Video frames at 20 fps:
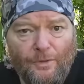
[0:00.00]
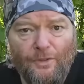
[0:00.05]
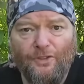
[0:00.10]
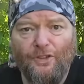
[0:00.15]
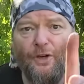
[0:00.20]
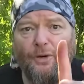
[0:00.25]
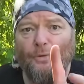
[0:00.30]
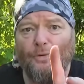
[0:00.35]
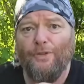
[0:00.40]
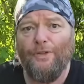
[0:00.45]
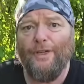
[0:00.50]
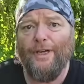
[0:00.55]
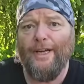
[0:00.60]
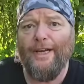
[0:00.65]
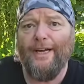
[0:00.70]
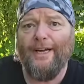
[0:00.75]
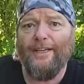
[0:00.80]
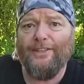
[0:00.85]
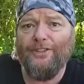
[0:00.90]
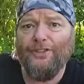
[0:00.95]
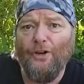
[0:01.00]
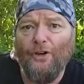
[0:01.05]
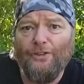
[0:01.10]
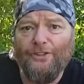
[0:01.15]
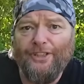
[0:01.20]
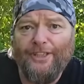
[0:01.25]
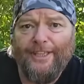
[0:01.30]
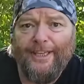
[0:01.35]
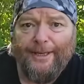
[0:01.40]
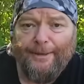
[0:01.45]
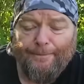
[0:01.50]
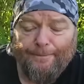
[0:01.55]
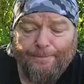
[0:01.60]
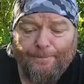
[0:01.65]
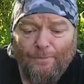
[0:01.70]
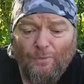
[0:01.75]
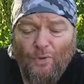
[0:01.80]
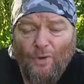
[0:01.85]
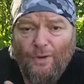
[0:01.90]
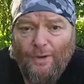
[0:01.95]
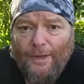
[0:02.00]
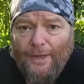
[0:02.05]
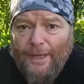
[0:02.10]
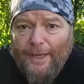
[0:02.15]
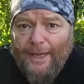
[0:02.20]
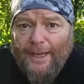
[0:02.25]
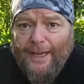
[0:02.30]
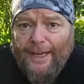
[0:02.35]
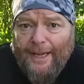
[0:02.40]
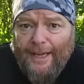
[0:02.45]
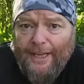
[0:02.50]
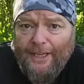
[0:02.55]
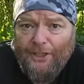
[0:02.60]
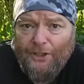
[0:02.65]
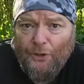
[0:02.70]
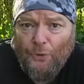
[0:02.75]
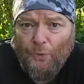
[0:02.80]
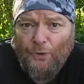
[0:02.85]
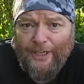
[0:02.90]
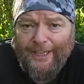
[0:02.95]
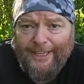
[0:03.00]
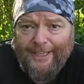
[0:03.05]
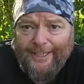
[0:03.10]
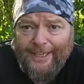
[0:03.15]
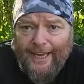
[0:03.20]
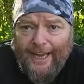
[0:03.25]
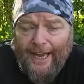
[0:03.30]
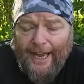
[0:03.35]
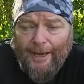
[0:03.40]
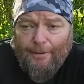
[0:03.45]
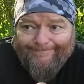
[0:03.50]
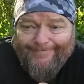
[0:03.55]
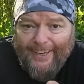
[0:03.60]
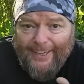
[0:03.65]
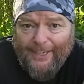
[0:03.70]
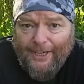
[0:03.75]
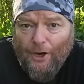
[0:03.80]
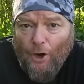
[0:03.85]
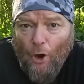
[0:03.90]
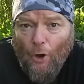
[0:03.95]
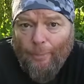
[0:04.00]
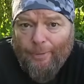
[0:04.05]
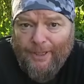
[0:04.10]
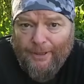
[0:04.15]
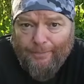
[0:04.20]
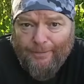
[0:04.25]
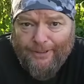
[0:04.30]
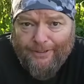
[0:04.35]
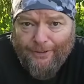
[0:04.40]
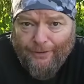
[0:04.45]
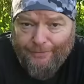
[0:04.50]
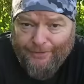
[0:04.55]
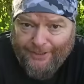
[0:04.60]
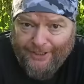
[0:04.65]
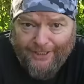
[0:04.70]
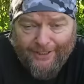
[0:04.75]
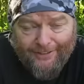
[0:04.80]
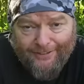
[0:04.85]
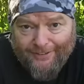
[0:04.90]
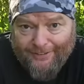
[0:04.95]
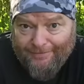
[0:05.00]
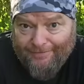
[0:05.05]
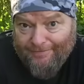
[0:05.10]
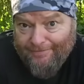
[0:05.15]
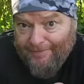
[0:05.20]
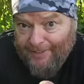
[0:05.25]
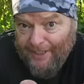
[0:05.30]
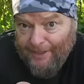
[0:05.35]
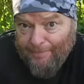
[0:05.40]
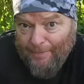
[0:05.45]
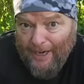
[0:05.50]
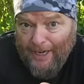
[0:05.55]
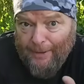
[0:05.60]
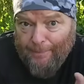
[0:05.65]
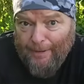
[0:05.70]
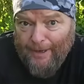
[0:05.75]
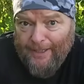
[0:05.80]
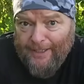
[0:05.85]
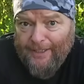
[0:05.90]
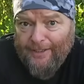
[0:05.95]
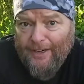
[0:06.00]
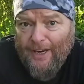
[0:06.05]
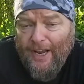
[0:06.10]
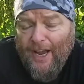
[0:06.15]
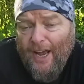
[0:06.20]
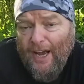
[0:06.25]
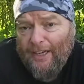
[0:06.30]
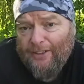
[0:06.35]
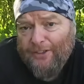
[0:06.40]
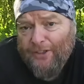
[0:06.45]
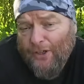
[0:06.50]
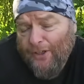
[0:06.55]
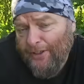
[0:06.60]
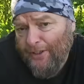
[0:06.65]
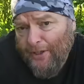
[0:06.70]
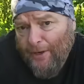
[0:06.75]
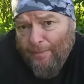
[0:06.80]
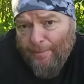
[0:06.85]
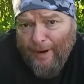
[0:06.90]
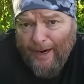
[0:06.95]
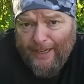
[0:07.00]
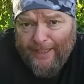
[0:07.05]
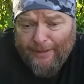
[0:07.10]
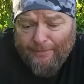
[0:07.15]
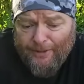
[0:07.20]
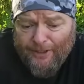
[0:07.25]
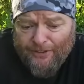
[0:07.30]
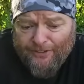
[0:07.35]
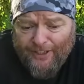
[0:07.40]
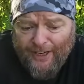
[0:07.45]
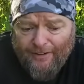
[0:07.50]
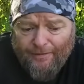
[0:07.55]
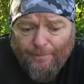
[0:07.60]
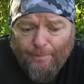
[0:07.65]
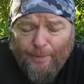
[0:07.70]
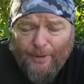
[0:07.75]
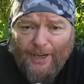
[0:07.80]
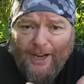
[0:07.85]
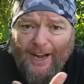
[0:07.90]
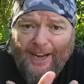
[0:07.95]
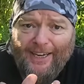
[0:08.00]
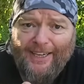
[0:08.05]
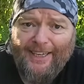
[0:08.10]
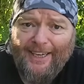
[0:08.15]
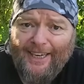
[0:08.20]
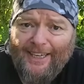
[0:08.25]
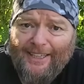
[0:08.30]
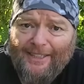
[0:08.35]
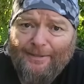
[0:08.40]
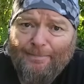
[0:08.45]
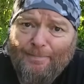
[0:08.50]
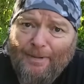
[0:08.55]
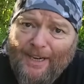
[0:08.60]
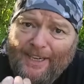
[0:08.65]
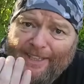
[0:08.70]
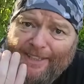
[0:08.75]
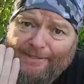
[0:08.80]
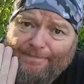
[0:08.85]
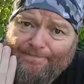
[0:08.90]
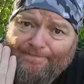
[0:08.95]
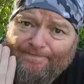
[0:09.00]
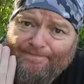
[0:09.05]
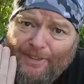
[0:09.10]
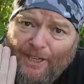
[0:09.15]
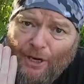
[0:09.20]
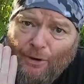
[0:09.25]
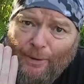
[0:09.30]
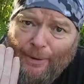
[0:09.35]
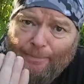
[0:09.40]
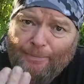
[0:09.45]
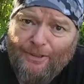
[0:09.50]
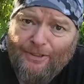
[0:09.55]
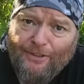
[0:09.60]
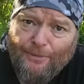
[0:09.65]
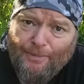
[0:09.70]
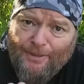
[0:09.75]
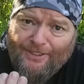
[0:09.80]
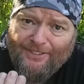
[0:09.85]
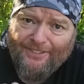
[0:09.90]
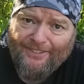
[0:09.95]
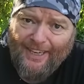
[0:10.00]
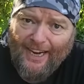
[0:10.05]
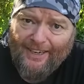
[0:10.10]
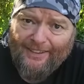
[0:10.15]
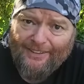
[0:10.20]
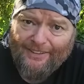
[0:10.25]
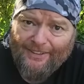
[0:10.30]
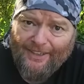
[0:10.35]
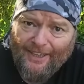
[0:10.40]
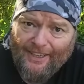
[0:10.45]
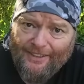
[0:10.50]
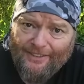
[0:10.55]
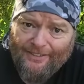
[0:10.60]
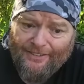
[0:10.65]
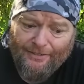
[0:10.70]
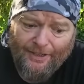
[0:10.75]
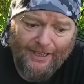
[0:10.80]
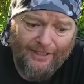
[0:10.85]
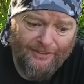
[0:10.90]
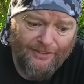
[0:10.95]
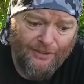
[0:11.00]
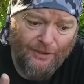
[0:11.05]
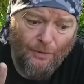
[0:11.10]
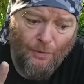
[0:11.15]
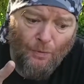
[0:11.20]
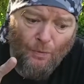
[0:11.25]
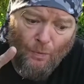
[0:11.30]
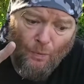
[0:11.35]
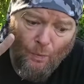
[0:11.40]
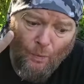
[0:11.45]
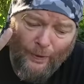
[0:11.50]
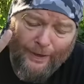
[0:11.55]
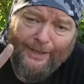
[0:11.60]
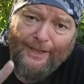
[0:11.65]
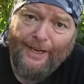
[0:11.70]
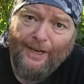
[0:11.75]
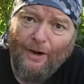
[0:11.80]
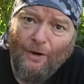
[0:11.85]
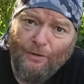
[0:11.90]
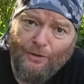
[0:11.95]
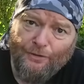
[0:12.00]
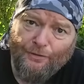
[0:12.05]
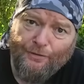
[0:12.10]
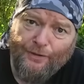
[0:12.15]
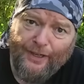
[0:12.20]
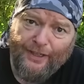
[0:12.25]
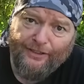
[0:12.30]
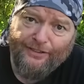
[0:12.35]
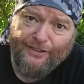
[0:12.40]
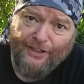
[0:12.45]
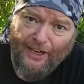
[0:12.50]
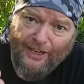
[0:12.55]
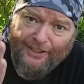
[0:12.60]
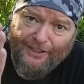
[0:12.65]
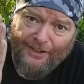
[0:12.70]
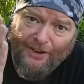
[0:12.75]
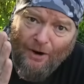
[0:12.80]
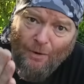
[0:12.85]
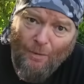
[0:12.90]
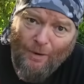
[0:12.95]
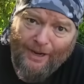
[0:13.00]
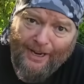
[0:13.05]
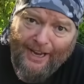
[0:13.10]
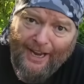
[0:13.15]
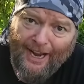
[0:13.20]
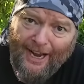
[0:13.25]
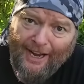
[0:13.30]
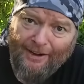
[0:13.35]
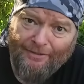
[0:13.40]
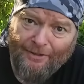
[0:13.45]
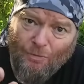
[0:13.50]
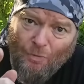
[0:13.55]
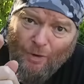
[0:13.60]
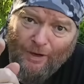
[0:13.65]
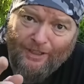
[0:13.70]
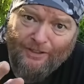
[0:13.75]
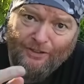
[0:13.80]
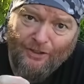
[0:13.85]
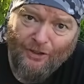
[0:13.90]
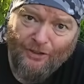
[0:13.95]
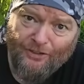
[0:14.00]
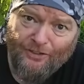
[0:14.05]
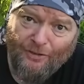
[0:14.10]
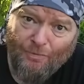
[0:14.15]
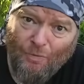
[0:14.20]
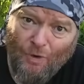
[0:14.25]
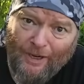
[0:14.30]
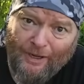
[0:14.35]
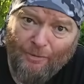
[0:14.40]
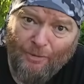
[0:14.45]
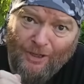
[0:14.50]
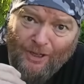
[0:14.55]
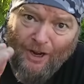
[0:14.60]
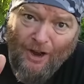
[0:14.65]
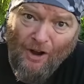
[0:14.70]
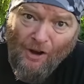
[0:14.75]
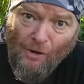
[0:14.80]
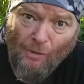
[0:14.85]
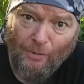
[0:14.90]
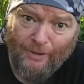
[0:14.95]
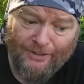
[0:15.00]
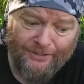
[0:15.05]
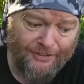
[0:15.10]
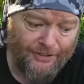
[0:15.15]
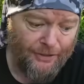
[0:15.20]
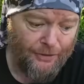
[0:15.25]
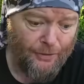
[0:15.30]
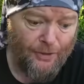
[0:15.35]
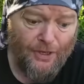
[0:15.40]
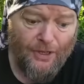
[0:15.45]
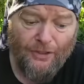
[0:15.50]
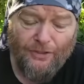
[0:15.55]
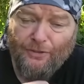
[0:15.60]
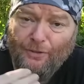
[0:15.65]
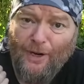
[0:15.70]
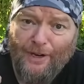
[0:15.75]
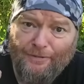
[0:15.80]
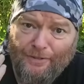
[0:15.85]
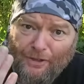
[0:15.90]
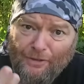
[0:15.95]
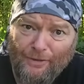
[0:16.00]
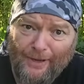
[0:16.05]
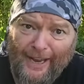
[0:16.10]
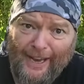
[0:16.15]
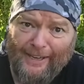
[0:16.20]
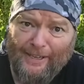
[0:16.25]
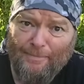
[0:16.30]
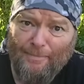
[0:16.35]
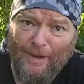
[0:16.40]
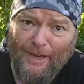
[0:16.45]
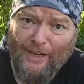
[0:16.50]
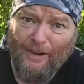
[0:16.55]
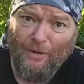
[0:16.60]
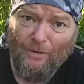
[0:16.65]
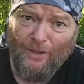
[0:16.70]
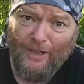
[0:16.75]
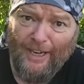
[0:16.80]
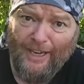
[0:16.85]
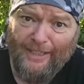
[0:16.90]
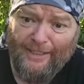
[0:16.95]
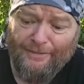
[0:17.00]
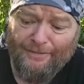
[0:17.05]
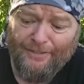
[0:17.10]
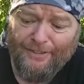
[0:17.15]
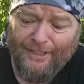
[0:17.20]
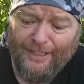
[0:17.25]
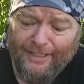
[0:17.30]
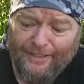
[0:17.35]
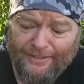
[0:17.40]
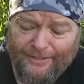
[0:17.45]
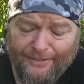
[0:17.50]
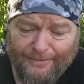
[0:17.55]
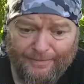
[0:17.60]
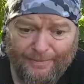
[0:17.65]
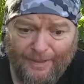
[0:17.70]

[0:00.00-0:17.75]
So, shore jigging. You need an accompaniment of jigs, in my opinion. And sure, you can buy them yourself, but I like my equipment to be standardized, right? So when I go to fish, I know what I have and what it does and what it will always do. So I've created my own line of jigs.